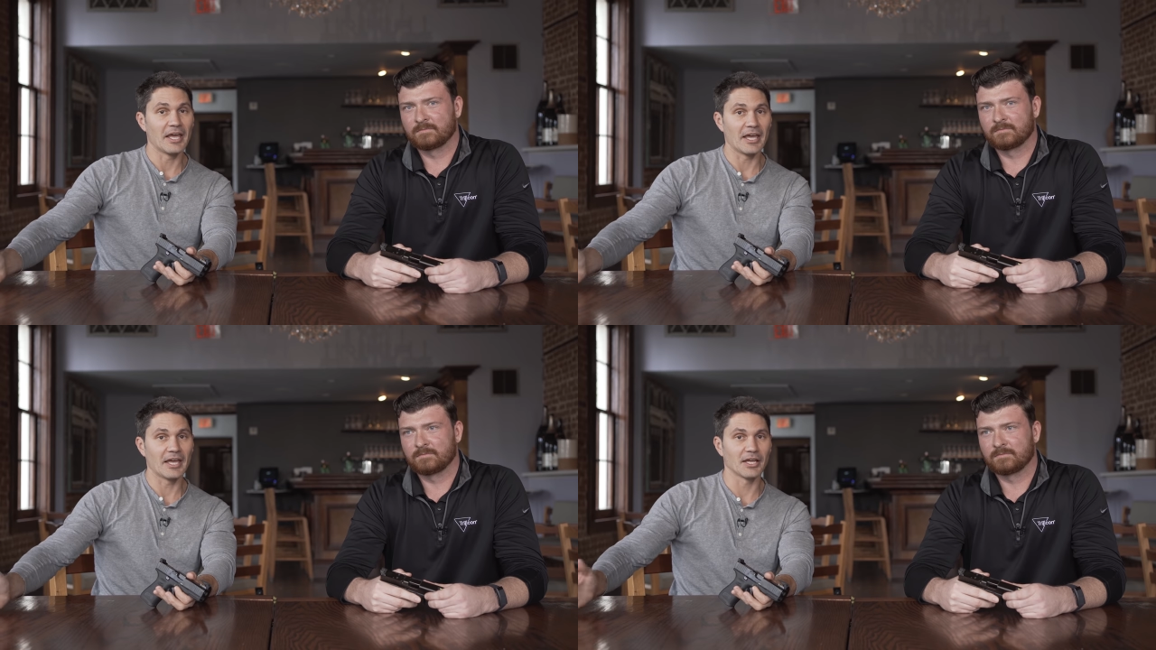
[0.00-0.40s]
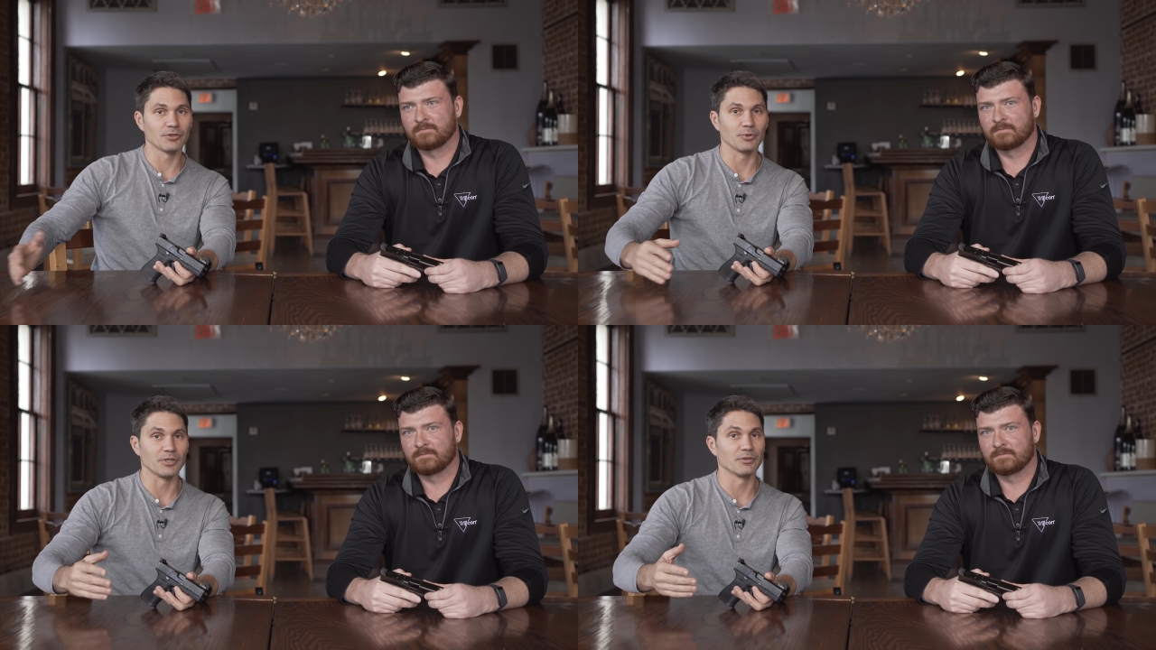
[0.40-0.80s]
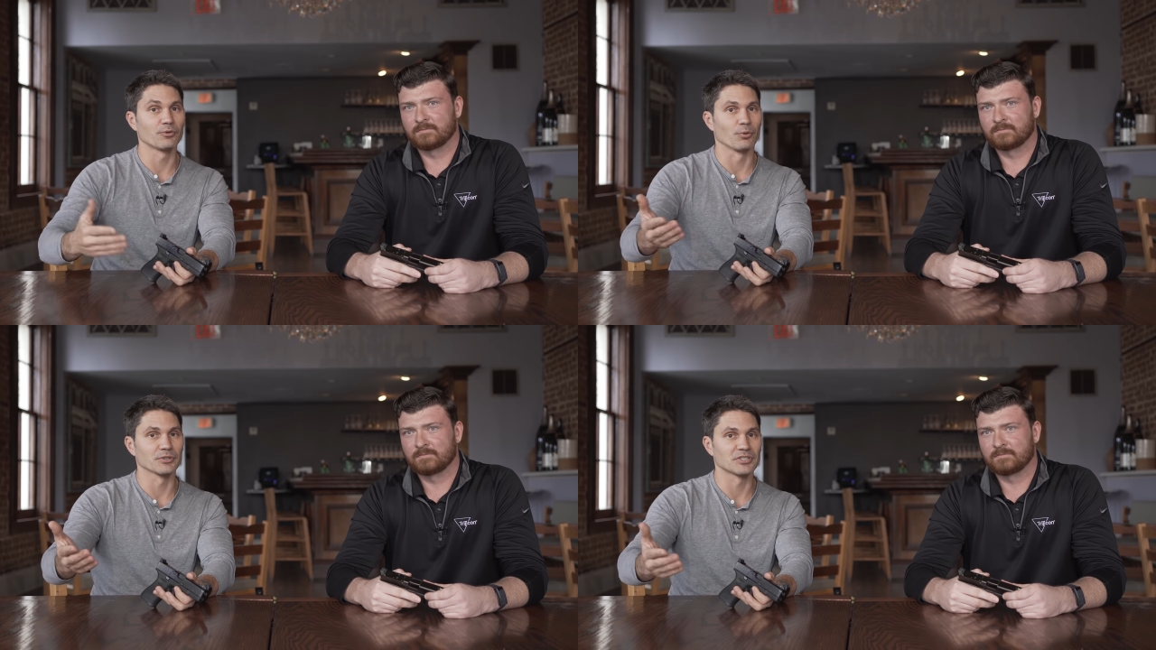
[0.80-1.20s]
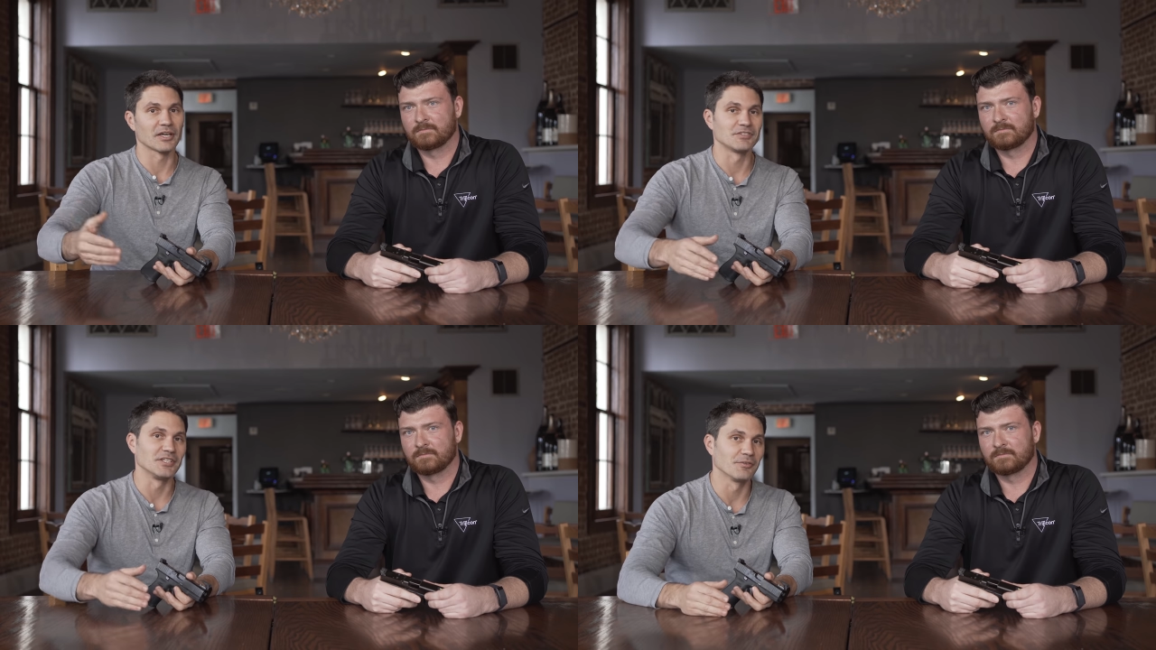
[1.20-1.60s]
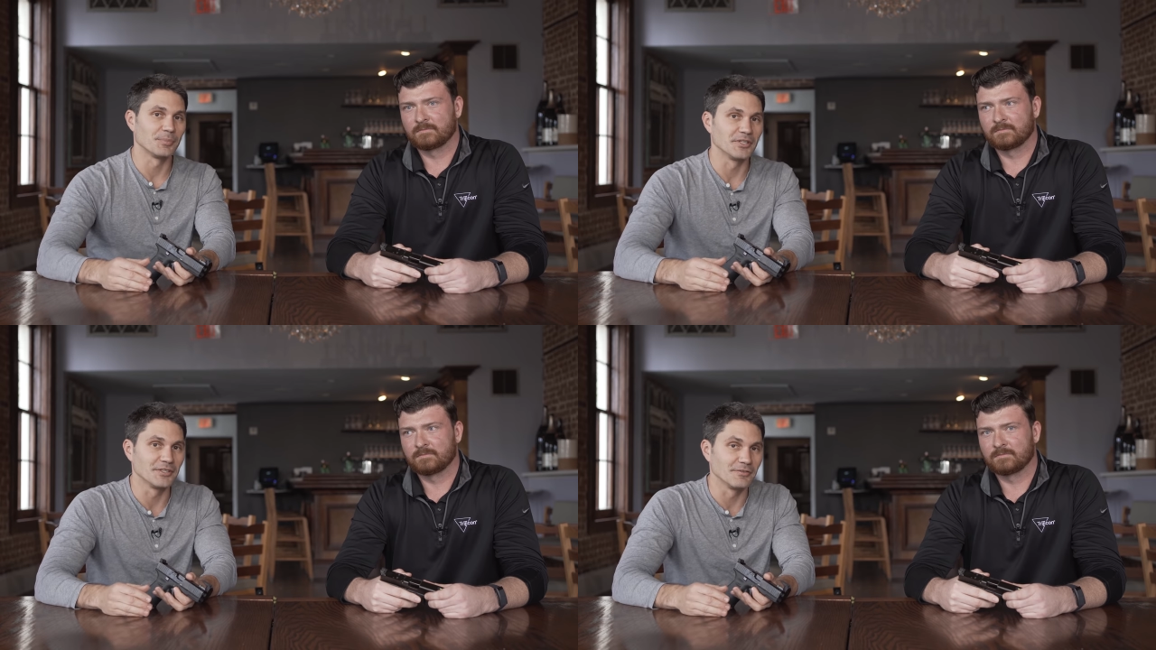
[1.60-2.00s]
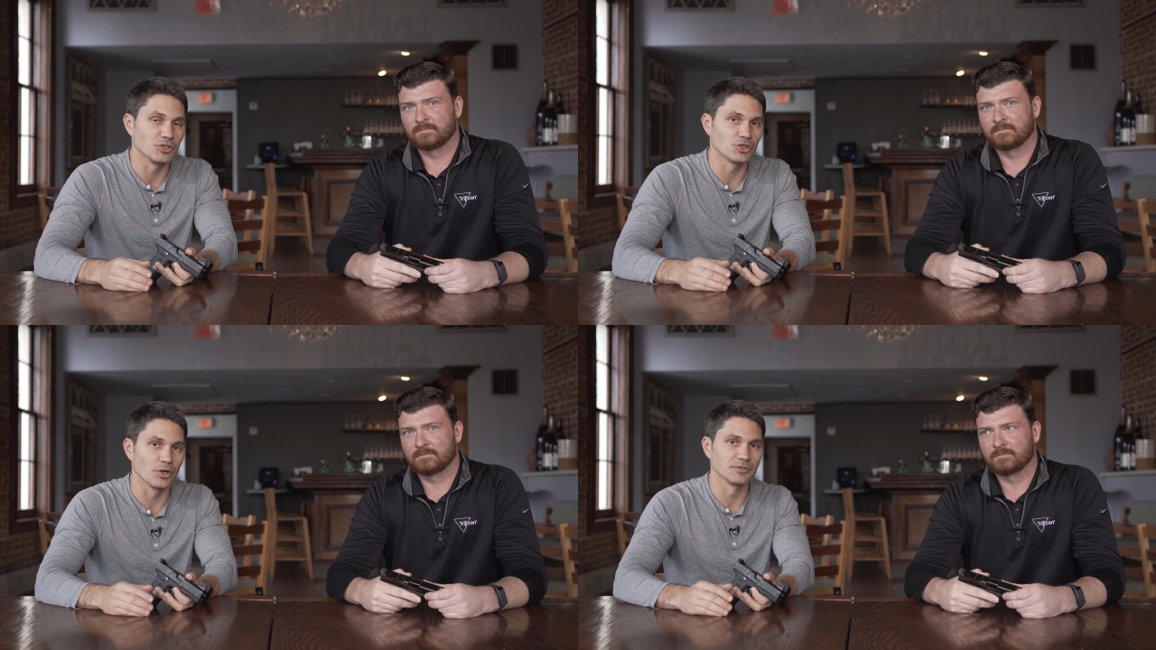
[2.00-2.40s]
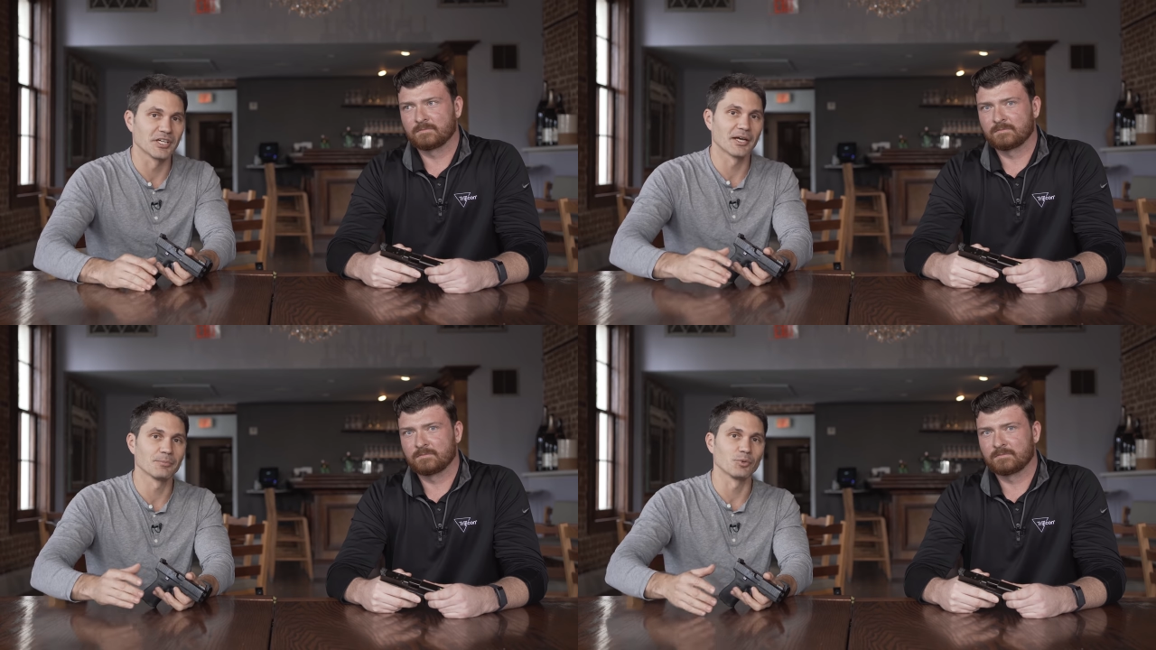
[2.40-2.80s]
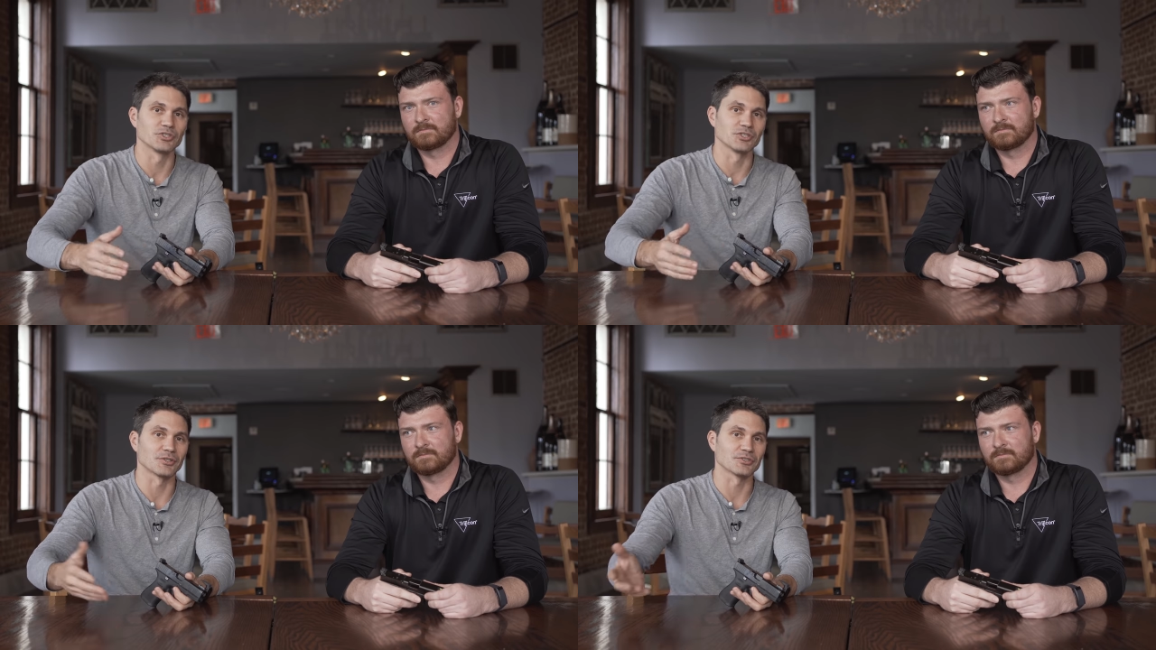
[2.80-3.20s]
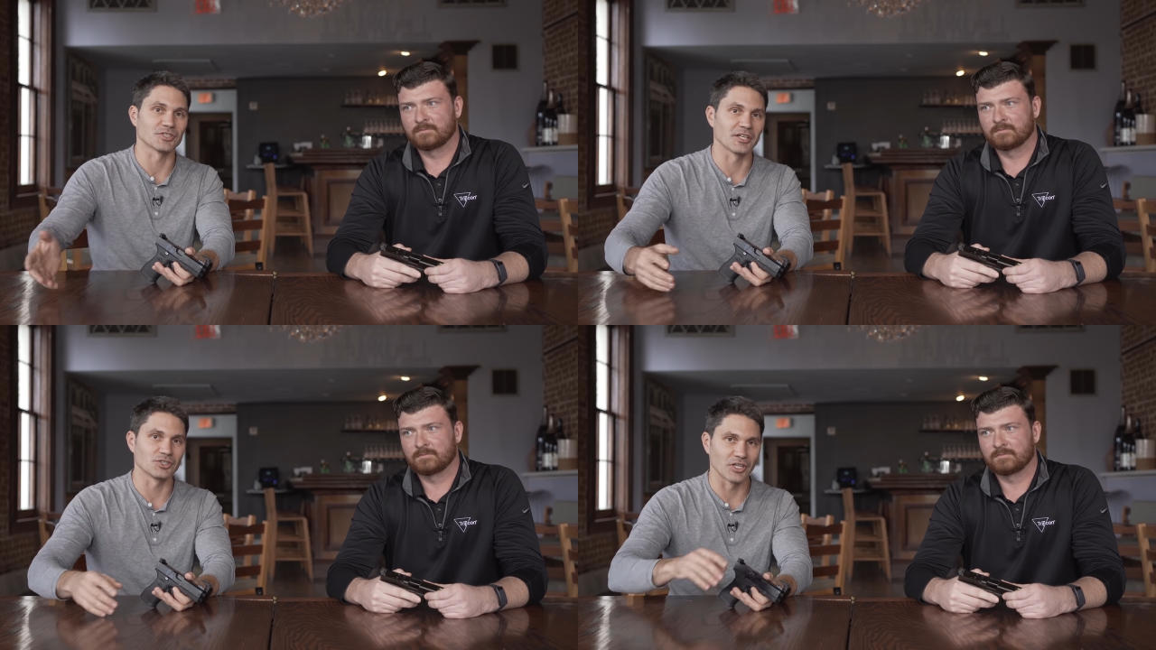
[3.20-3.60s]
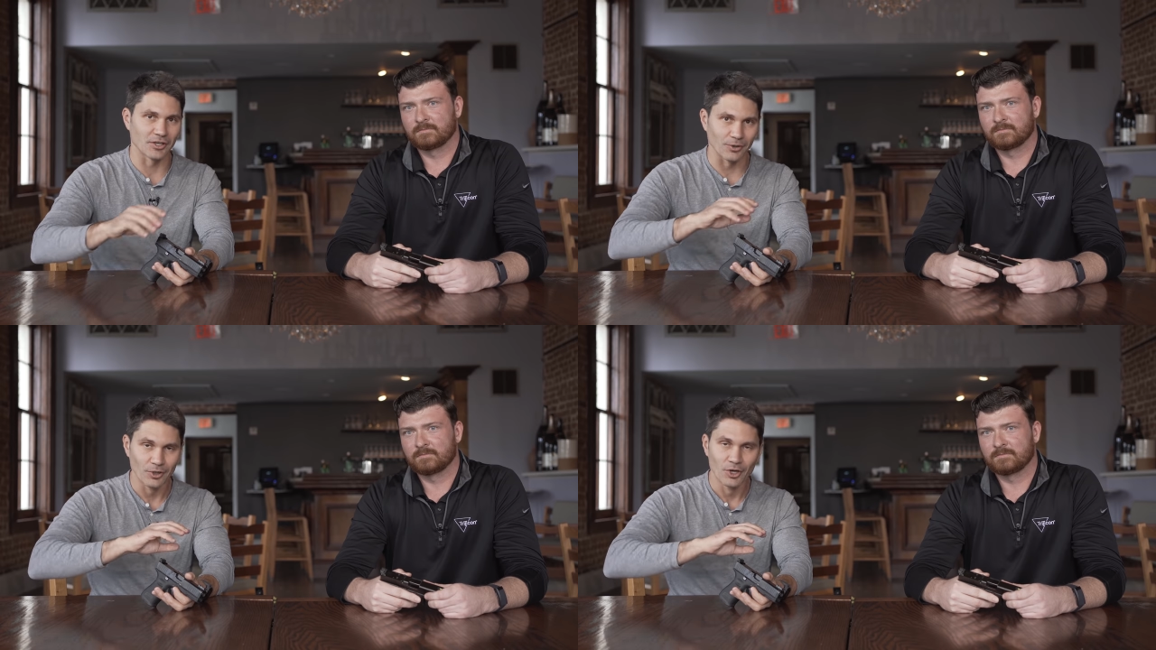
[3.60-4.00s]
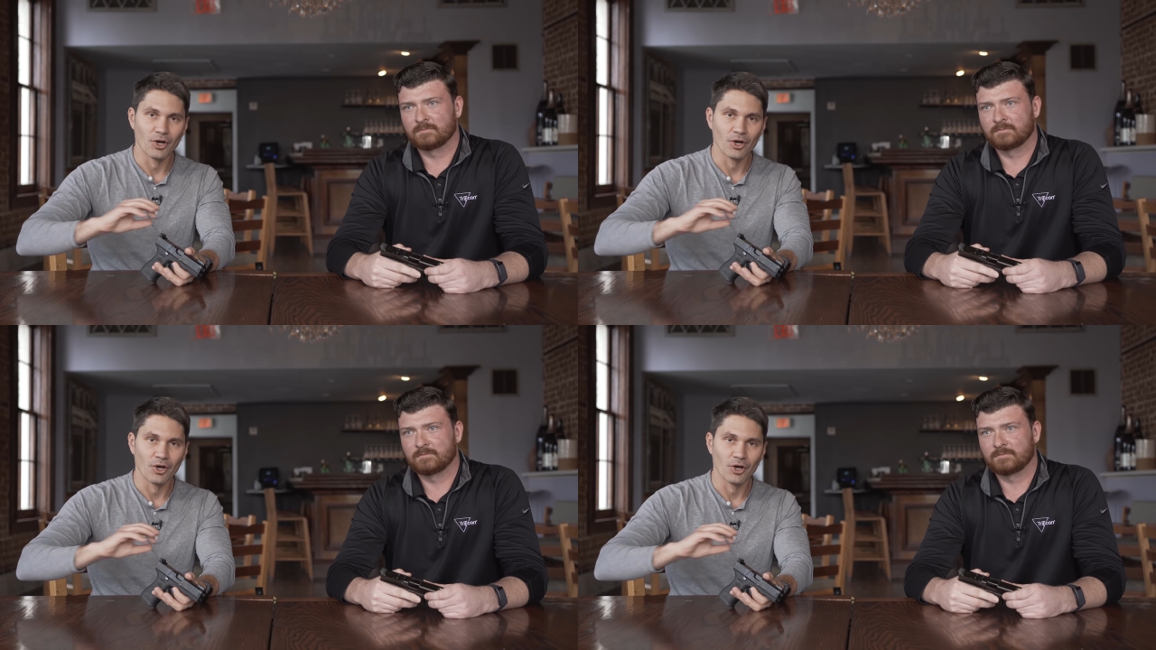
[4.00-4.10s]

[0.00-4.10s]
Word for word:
Speaker 1: and we, of course, have TFB TV Showtime, which is our side channel